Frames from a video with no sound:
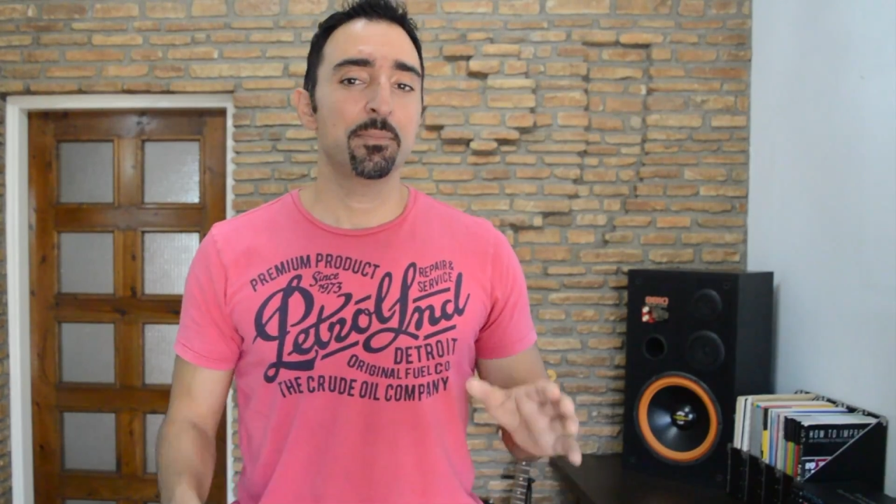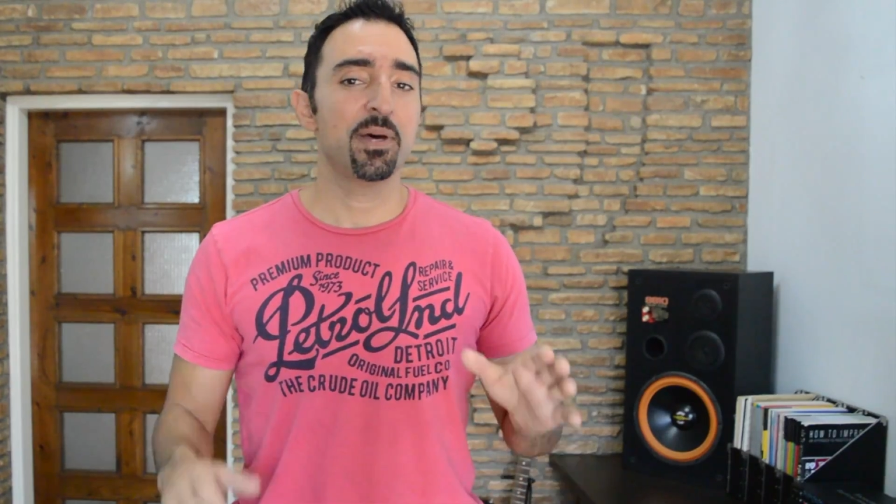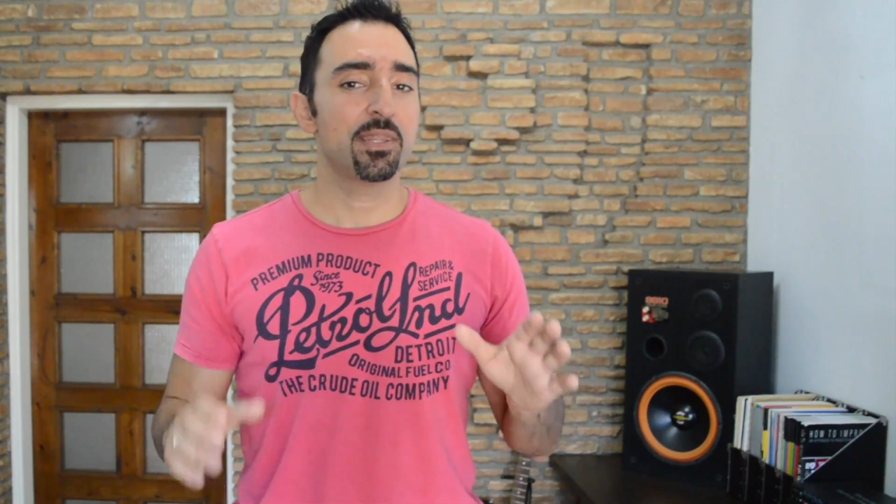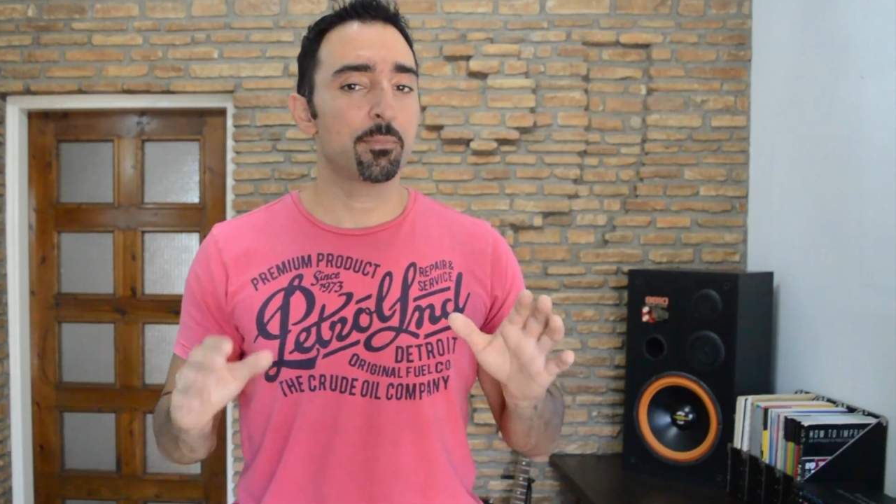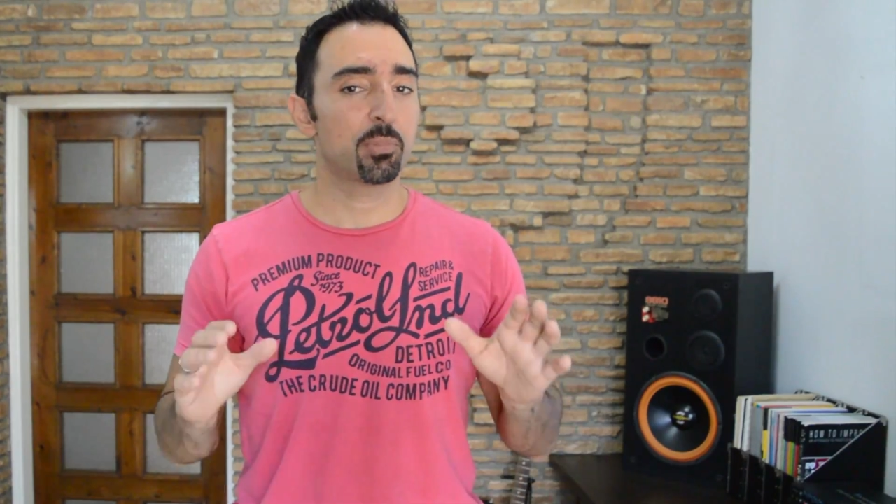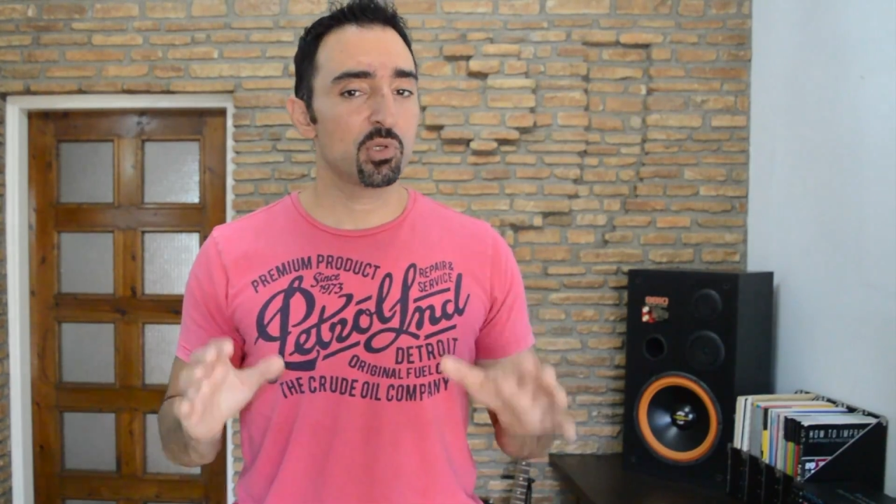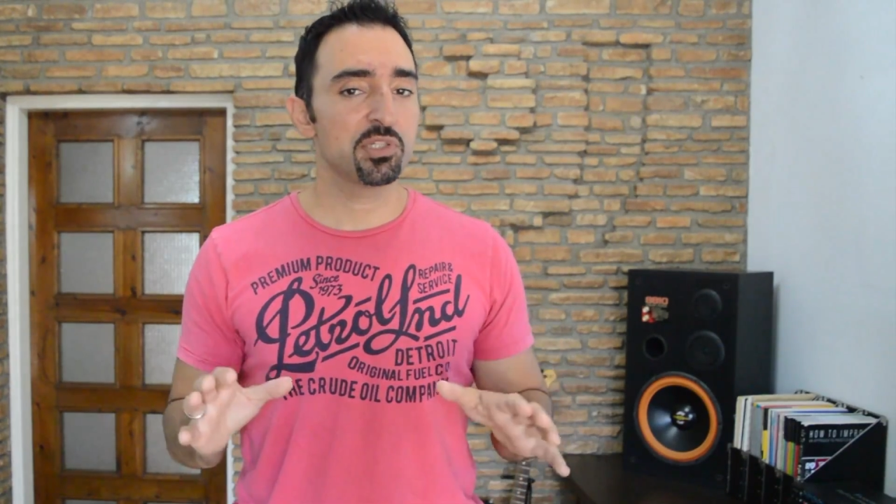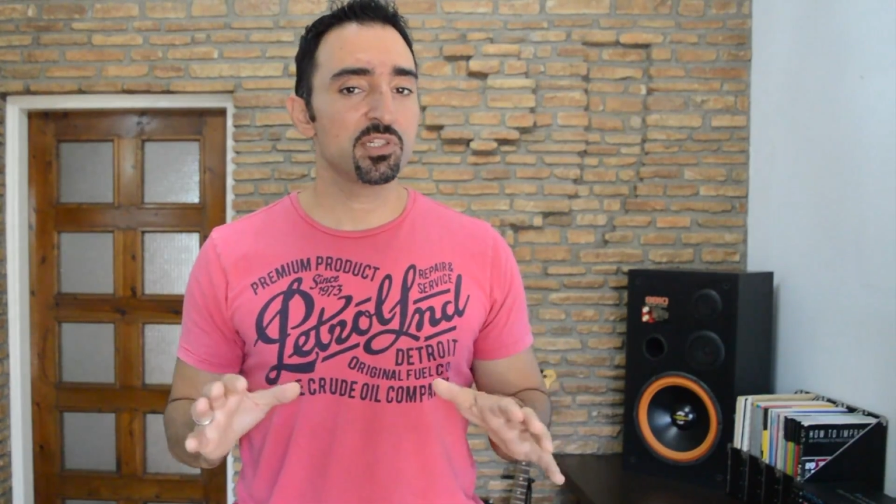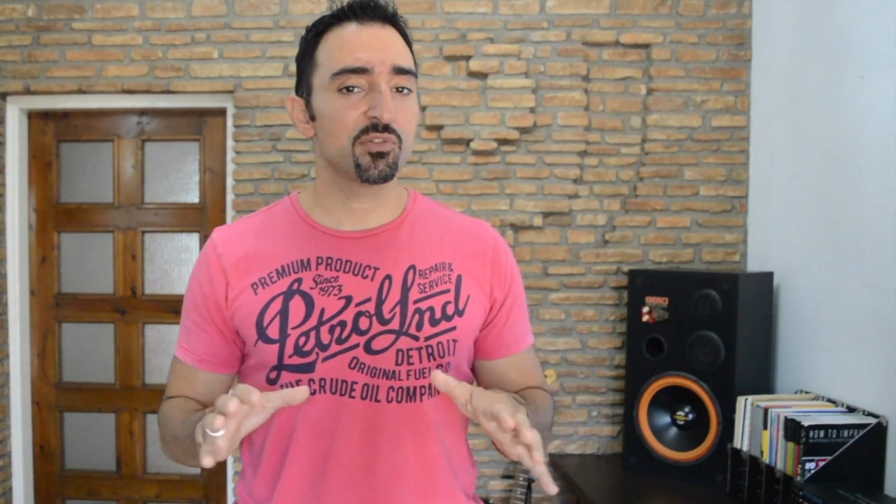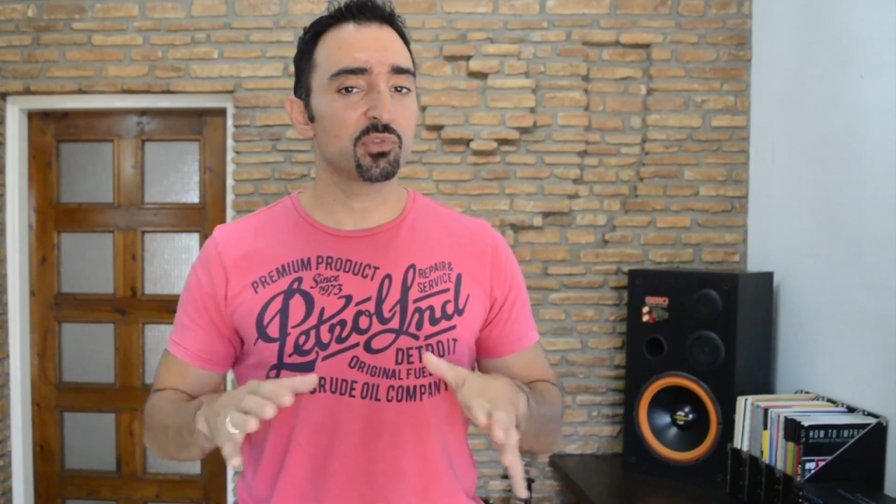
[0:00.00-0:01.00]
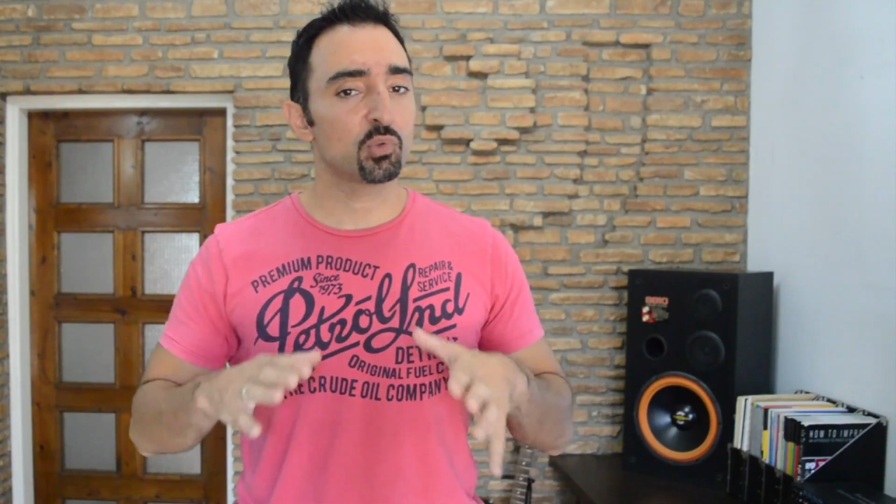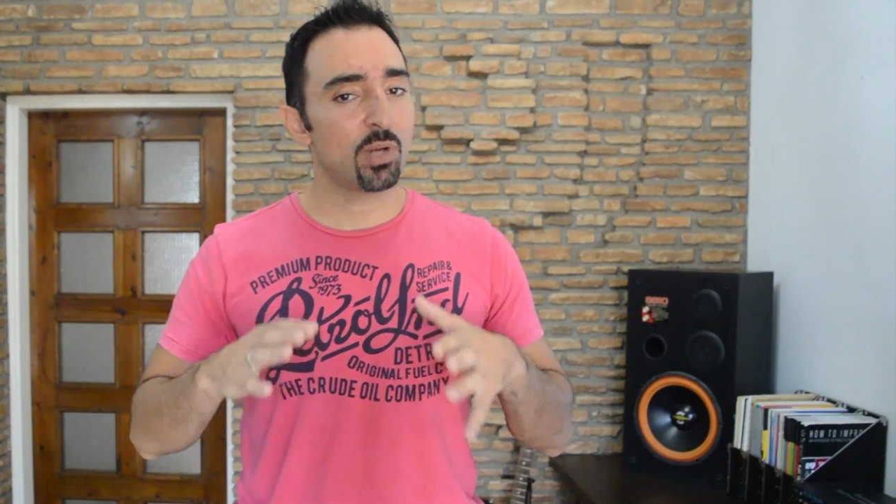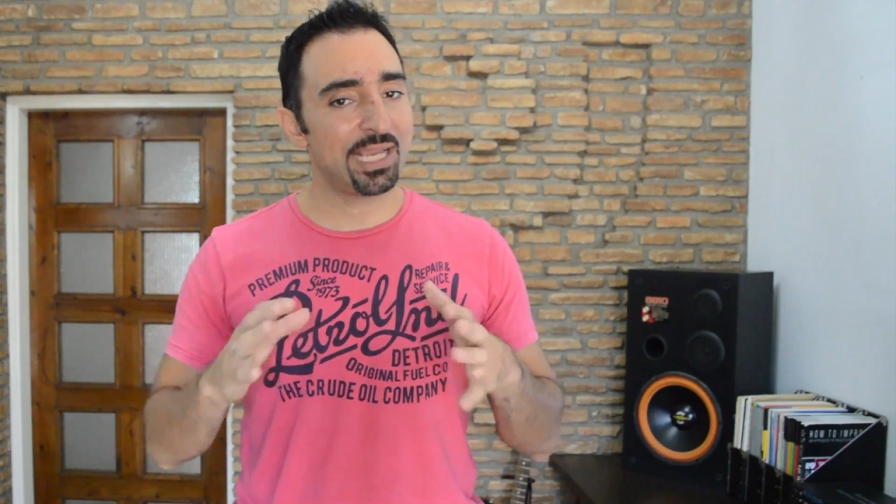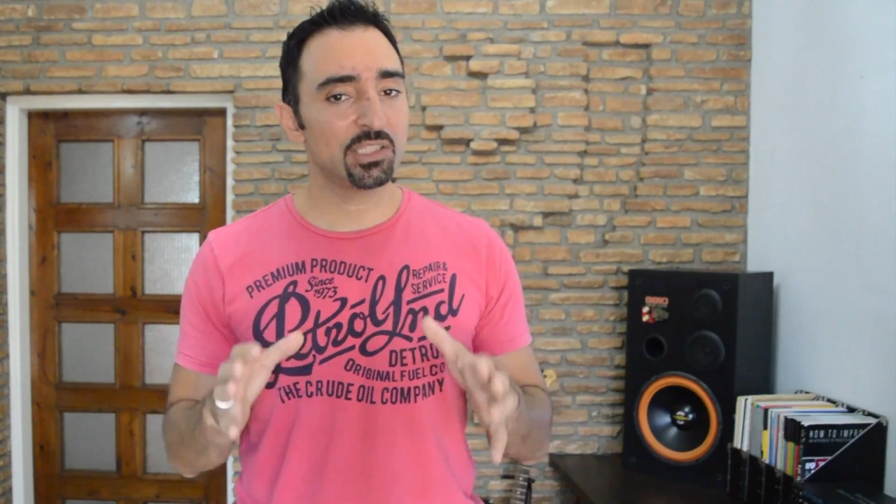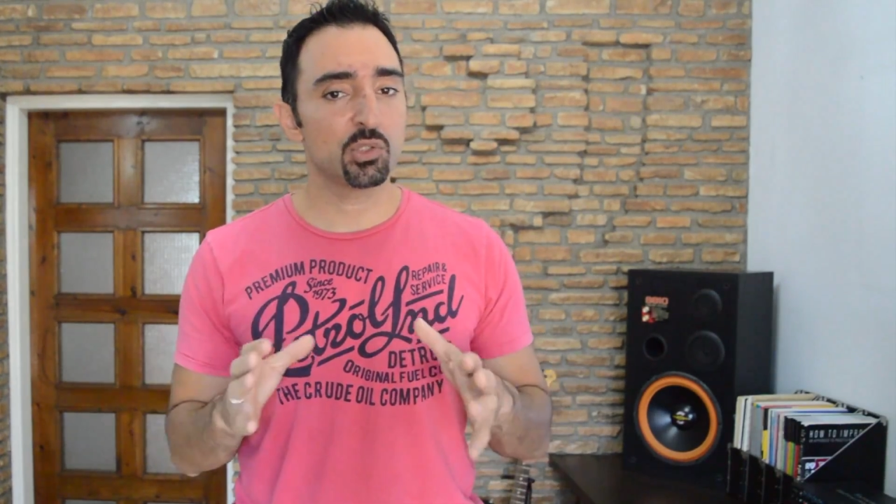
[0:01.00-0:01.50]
but the process of trying